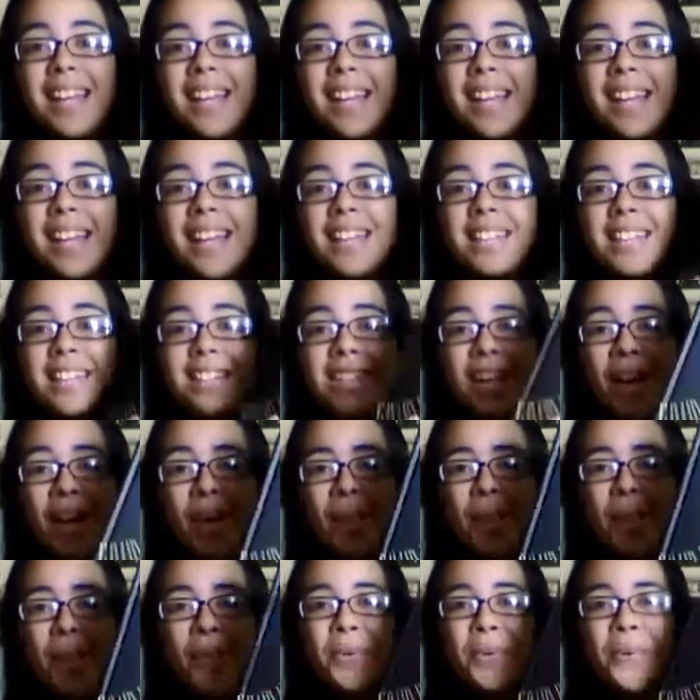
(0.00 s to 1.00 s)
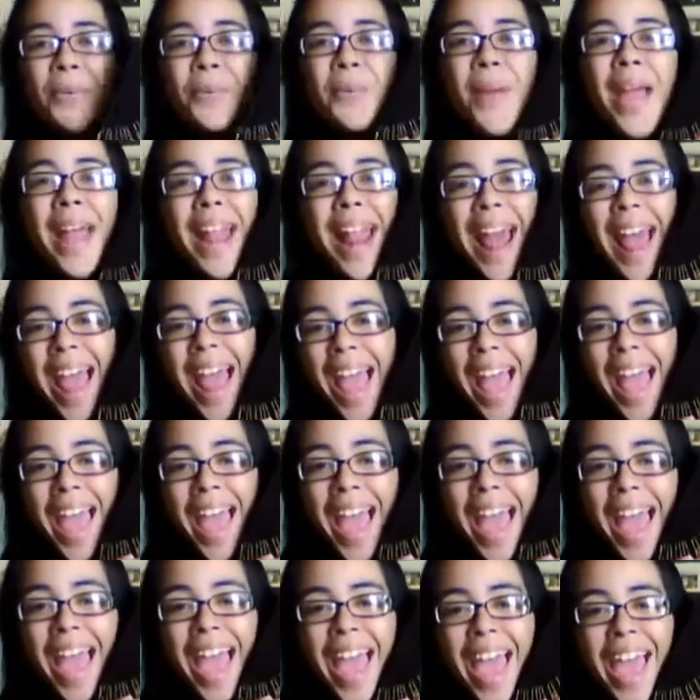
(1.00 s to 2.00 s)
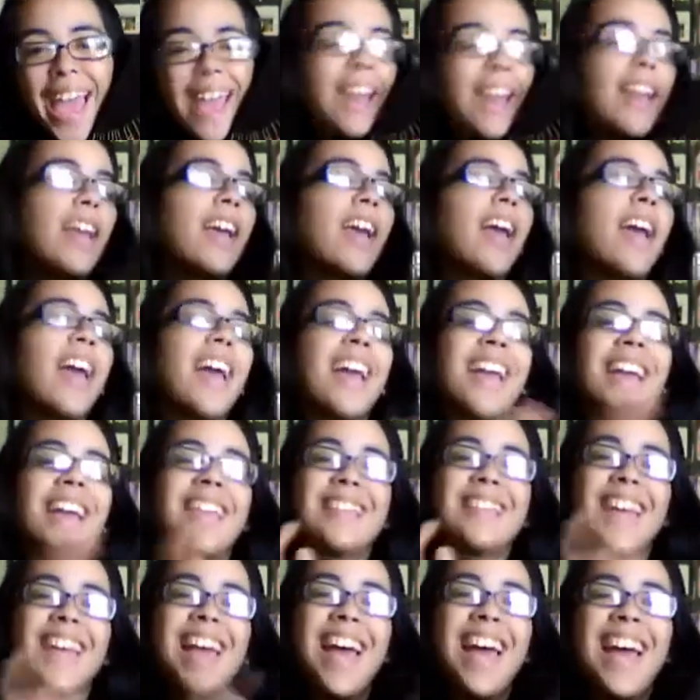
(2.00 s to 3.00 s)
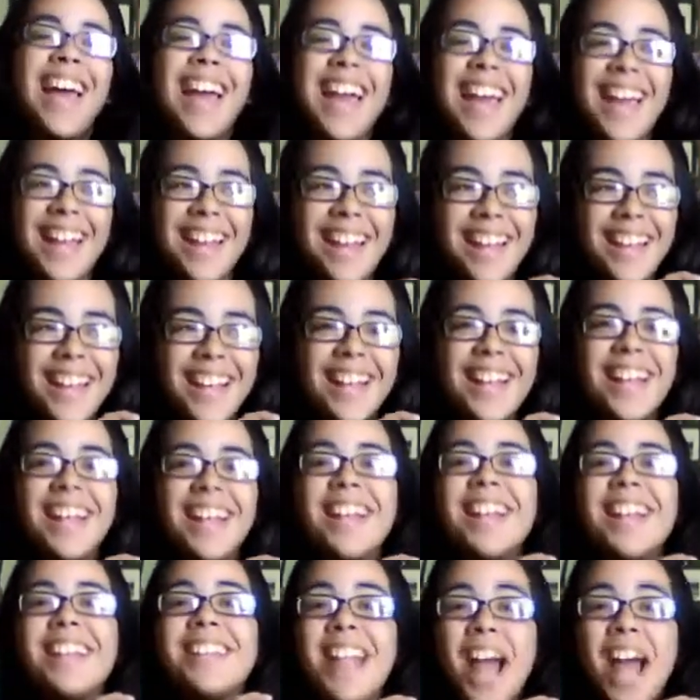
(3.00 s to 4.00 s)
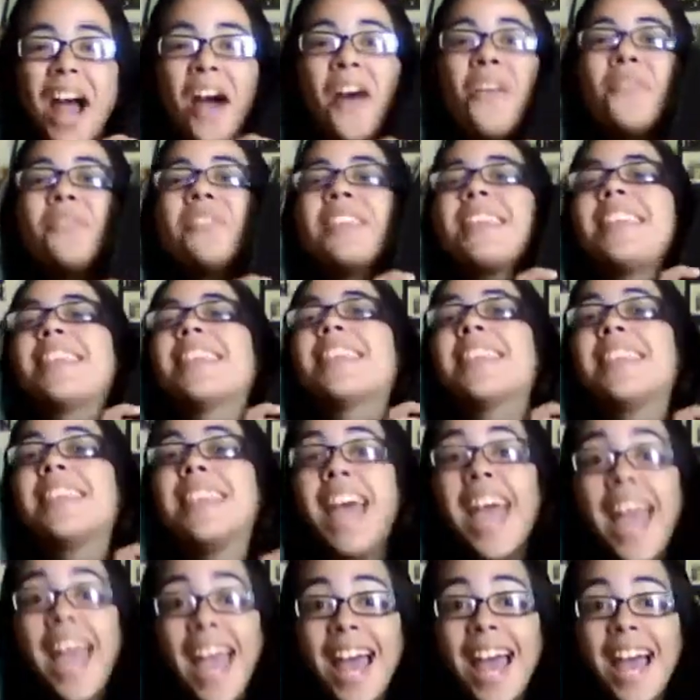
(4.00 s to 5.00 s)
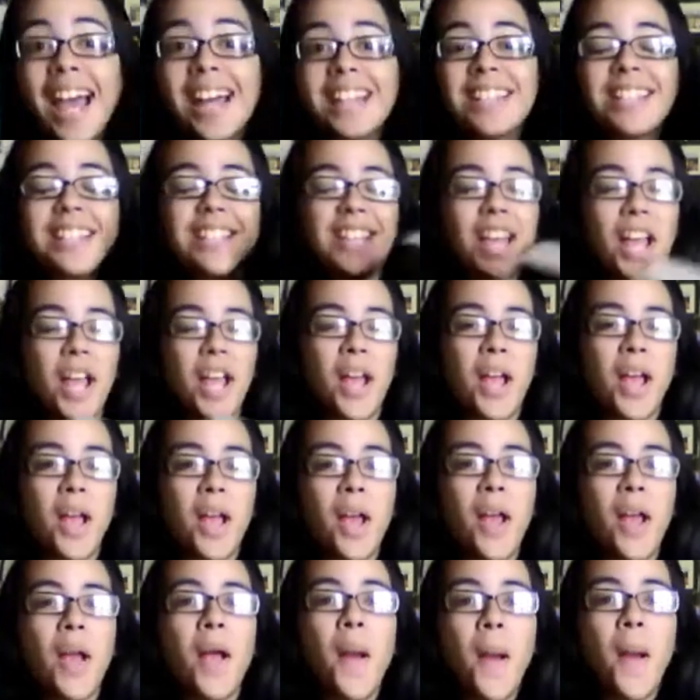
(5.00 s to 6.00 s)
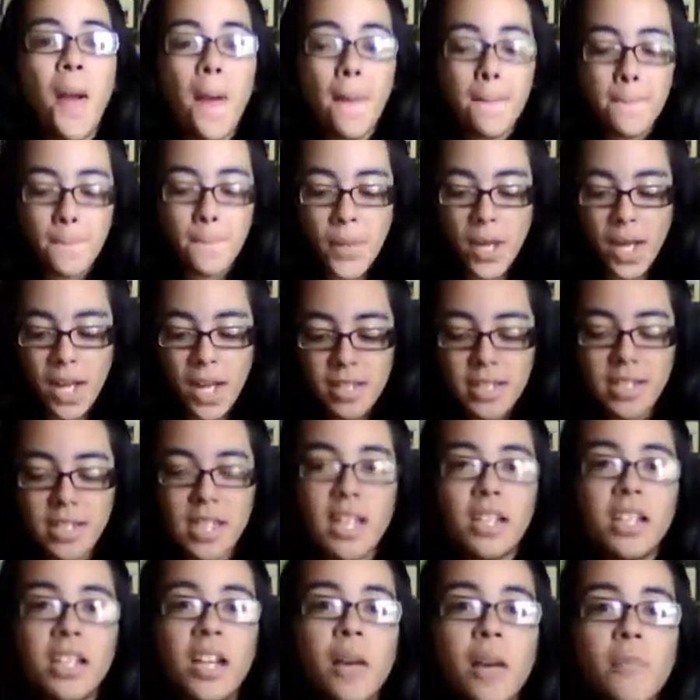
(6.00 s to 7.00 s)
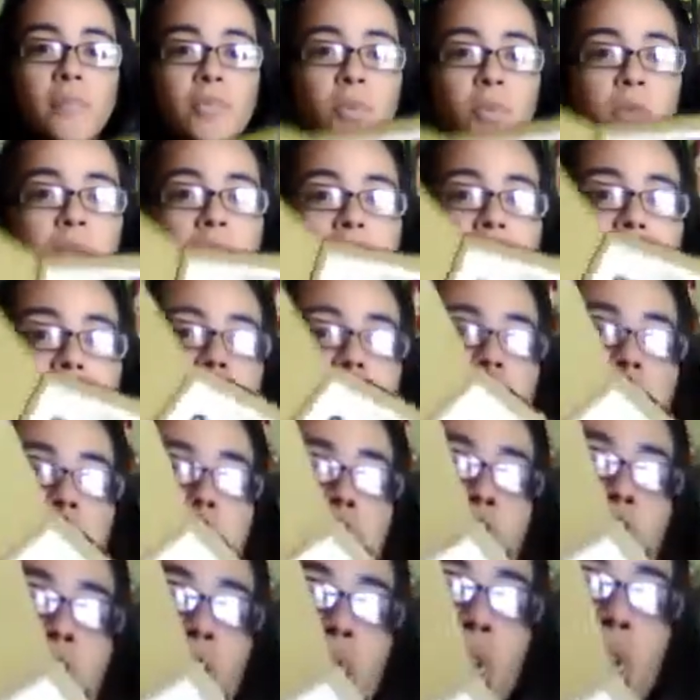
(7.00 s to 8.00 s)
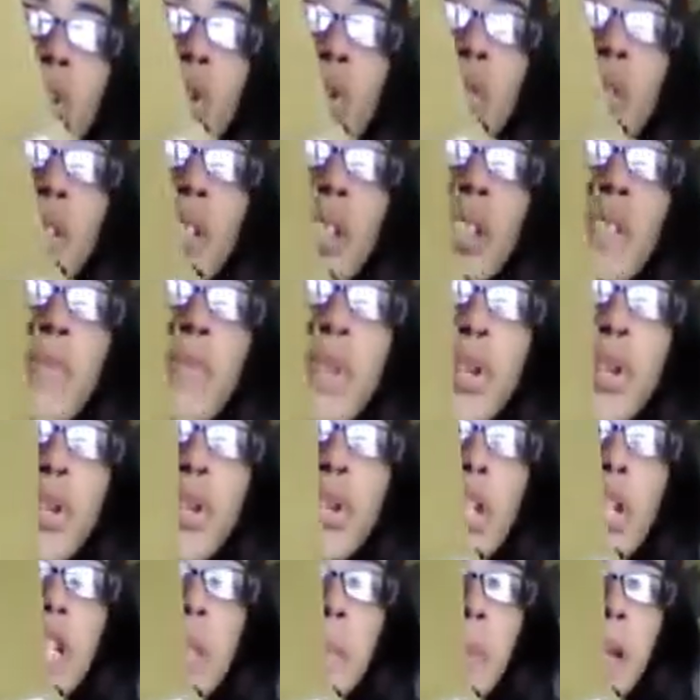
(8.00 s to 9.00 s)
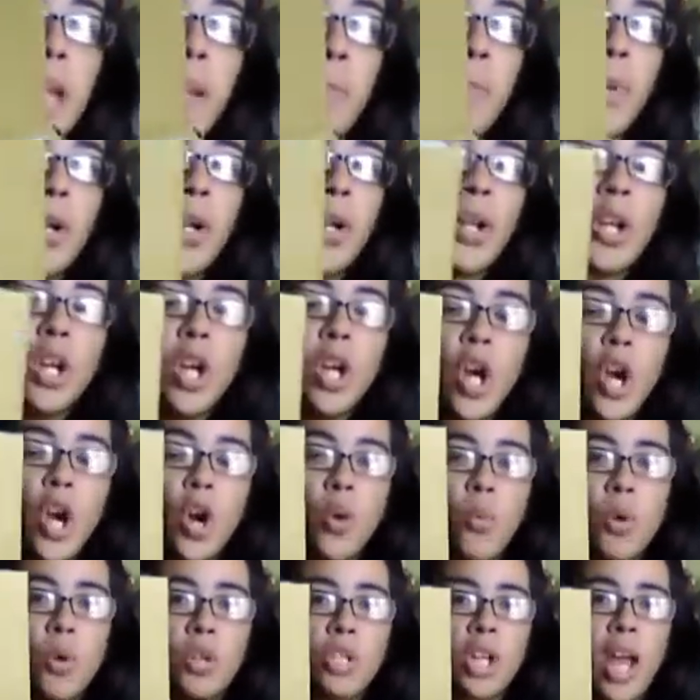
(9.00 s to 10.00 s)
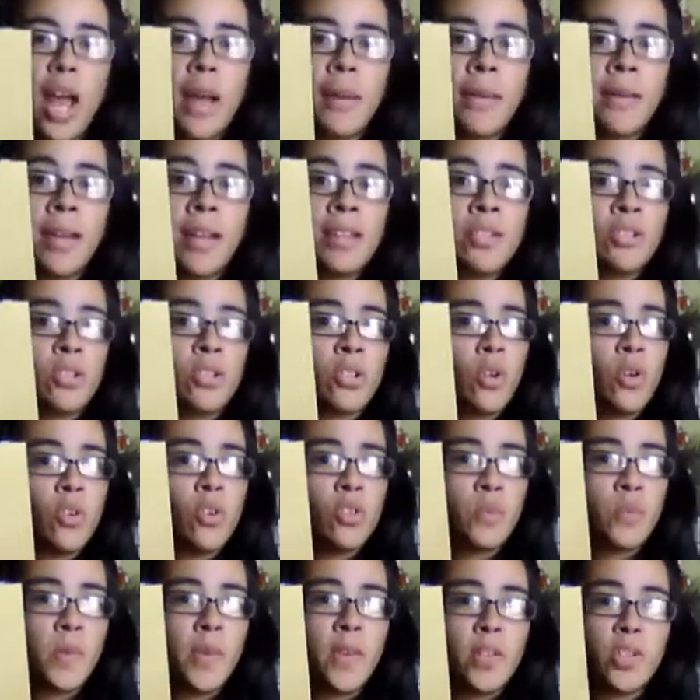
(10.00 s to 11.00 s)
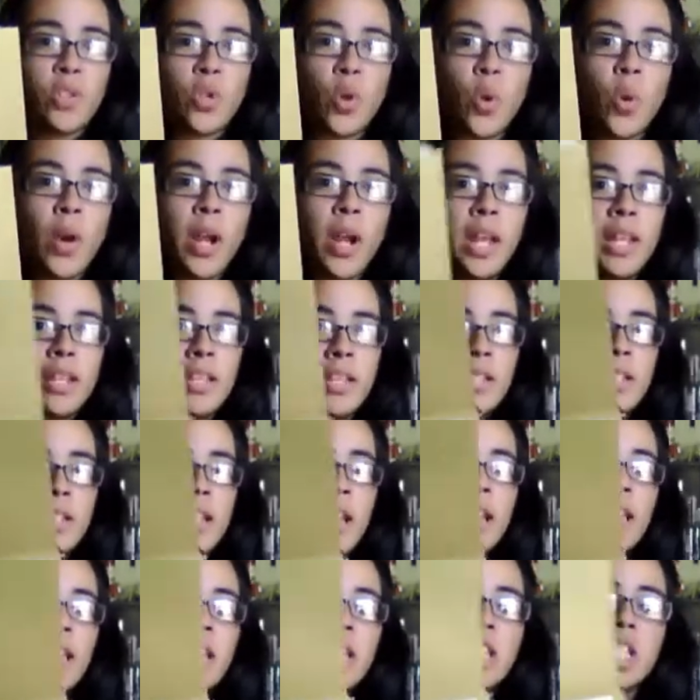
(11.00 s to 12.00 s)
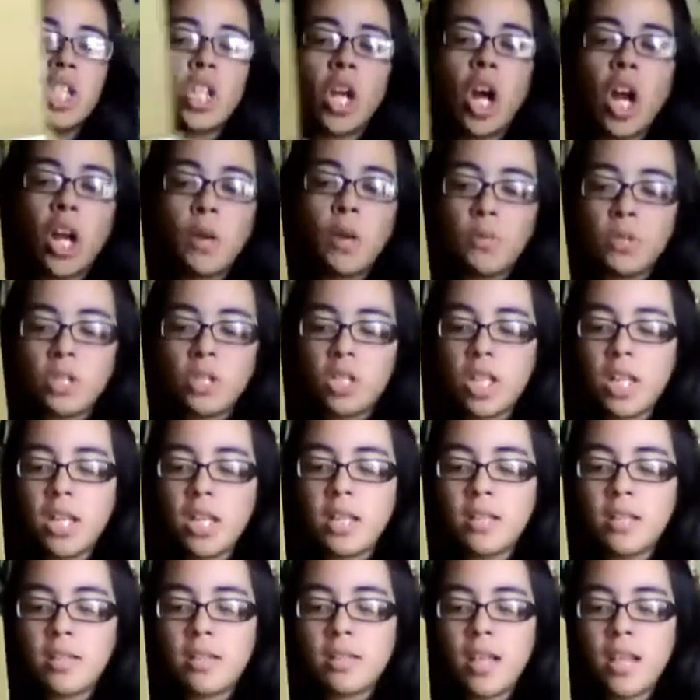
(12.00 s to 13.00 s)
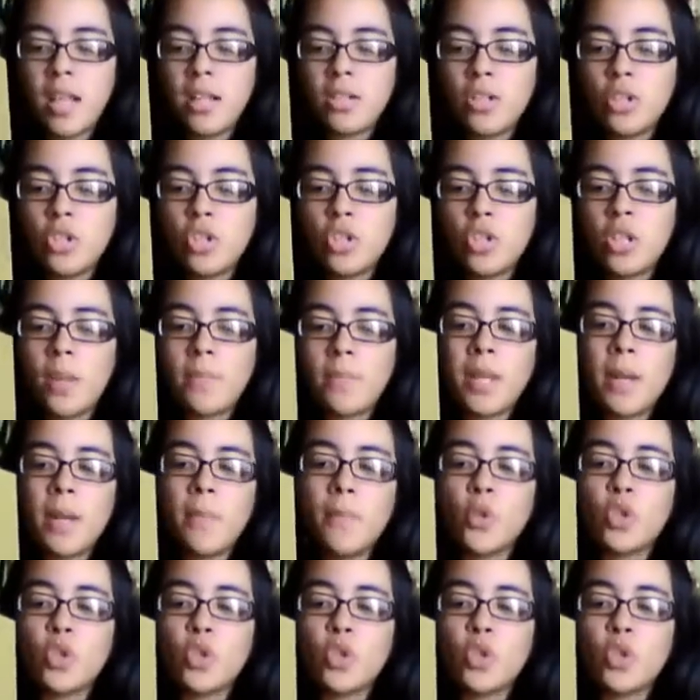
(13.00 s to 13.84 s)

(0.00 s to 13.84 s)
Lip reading: It's so pretty! And then, not only that, but it comes with an exclusive newspaper, which I guess goes with the story, the Daily Star, which is set September